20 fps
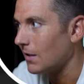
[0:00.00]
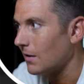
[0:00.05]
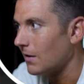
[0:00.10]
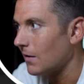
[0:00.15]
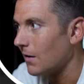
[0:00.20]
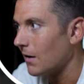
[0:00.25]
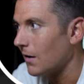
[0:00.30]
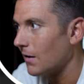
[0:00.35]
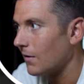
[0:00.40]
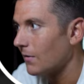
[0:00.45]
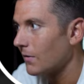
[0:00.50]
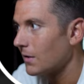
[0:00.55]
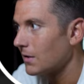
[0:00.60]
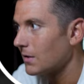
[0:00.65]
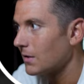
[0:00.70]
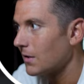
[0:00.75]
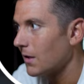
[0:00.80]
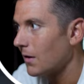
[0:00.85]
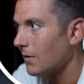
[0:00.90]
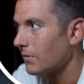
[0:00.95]
a lot of this
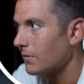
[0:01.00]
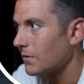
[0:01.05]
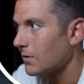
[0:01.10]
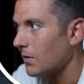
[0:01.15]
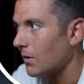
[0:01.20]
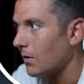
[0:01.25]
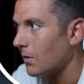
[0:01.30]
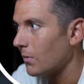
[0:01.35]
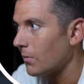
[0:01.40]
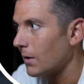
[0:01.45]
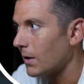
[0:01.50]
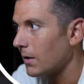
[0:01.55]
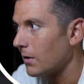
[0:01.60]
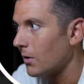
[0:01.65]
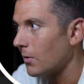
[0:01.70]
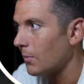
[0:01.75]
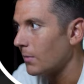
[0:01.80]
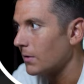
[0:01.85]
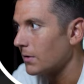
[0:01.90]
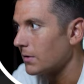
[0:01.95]
stuff, so we could
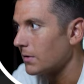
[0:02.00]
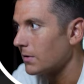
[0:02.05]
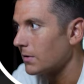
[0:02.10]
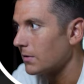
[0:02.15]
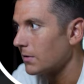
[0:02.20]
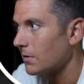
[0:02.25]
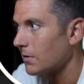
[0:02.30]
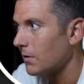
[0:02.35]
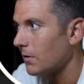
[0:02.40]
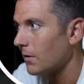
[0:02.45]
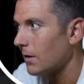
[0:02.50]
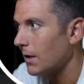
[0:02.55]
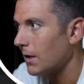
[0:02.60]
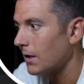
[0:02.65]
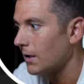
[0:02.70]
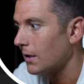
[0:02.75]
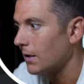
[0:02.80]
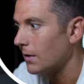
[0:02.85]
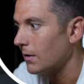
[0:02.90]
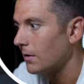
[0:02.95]
almost go
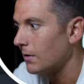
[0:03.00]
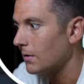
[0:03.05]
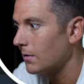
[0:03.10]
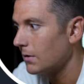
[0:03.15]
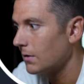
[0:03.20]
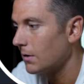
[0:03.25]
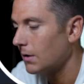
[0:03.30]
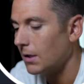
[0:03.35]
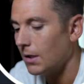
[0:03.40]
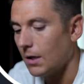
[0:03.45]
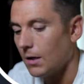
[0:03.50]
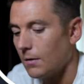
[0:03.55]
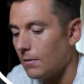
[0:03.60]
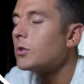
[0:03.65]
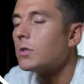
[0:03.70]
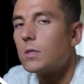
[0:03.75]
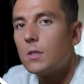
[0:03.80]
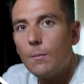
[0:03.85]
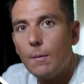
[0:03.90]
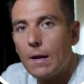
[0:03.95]
ahead and delete it
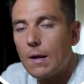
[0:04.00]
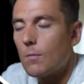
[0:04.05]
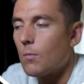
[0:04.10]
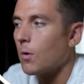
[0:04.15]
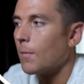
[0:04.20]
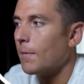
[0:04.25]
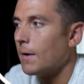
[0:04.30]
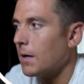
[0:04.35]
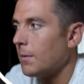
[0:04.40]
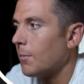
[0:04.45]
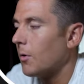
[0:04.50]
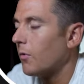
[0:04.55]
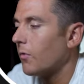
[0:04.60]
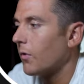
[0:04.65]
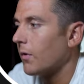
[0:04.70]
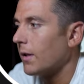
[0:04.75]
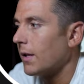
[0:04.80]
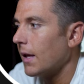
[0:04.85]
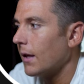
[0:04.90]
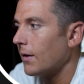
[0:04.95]
just to make it more minimal
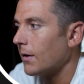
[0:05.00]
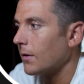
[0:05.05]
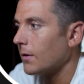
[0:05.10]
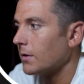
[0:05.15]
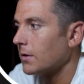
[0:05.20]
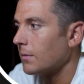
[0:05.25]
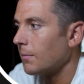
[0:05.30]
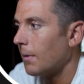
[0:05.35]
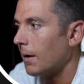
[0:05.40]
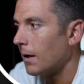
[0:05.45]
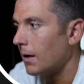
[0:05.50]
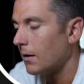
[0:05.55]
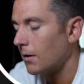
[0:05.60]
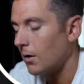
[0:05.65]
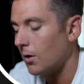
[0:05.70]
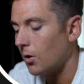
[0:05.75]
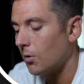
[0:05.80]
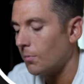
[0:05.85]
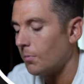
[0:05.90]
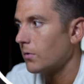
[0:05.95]
for the editors. Make it
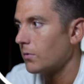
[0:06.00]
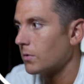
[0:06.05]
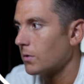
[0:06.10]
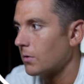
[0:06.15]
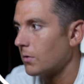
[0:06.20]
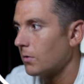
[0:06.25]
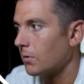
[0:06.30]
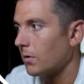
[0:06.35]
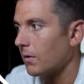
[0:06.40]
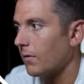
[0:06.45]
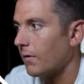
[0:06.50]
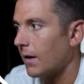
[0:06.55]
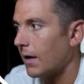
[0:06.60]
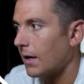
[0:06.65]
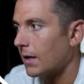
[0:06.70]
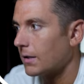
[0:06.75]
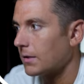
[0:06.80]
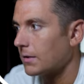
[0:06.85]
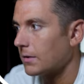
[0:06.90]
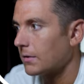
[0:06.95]
dope, use cool
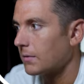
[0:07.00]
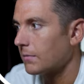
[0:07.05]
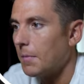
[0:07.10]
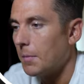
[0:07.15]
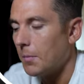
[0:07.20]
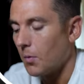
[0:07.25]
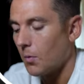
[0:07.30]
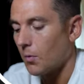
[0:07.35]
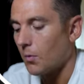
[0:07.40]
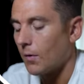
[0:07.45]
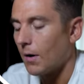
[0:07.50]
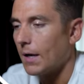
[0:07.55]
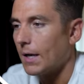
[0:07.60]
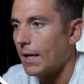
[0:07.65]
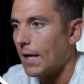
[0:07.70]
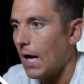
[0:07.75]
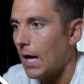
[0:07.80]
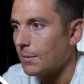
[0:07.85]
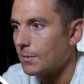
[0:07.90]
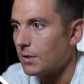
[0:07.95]
effects. Maybe we're writing
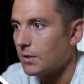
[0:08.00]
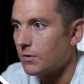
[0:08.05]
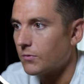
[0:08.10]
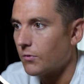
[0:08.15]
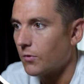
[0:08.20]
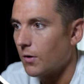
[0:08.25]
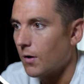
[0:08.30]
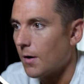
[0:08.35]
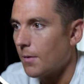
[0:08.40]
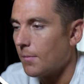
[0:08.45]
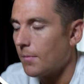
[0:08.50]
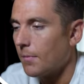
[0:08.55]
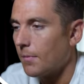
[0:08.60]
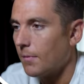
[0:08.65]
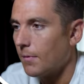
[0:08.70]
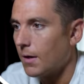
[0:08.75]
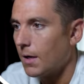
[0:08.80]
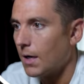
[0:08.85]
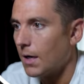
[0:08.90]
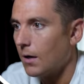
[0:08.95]
captions for them.
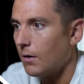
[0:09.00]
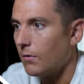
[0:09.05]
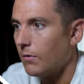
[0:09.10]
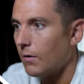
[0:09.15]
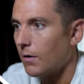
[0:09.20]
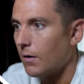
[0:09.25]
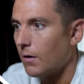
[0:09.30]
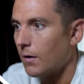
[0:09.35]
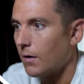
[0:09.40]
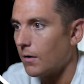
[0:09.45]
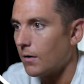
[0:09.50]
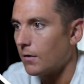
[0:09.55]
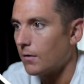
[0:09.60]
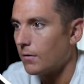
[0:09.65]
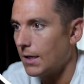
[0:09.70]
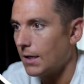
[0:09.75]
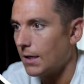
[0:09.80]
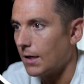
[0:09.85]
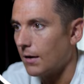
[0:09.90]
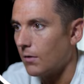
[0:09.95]
How far
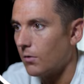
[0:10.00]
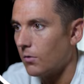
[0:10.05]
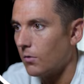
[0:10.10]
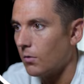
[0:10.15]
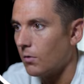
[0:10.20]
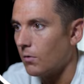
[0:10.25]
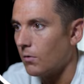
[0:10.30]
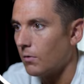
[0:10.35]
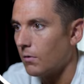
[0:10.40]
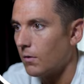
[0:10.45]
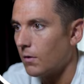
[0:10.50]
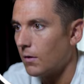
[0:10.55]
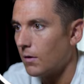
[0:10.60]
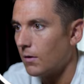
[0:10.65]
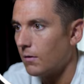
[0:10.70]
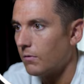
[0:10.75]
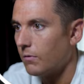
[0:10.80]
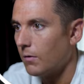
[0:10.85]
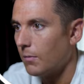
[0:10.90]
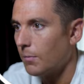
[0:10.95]
can I throw
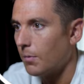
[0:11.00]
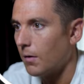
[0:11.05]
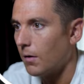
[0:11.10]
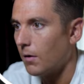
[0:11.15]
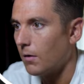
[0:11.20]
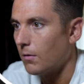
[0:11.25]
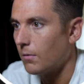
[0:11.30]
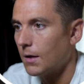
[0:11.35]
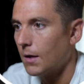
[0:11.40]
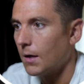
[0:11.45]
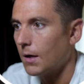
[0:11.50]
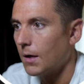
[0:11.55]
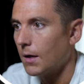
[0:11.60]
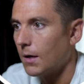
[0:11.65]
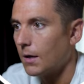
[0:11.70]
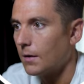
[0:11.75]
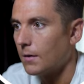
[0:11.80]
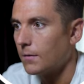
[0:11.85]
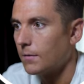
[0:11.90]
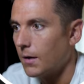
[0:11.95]
the football?
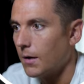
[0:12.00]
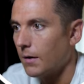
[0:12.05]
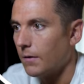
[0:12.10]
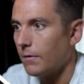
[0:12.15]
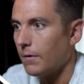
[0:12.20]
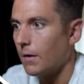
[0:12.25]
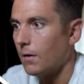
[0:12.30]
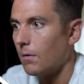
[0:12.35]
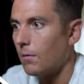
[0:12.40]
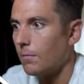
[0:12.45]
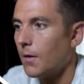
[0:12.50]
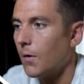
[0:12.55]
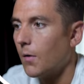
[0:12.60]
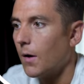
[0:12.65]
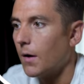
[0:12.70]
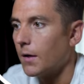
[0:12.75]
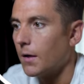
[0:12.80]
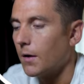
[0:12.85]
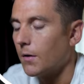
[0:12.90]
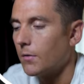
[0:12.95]
Tag NFL. No
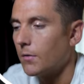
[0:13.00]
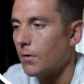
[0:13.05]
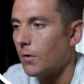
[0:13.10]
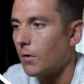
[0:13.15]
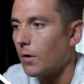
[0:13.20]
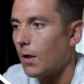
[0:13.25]
audio, no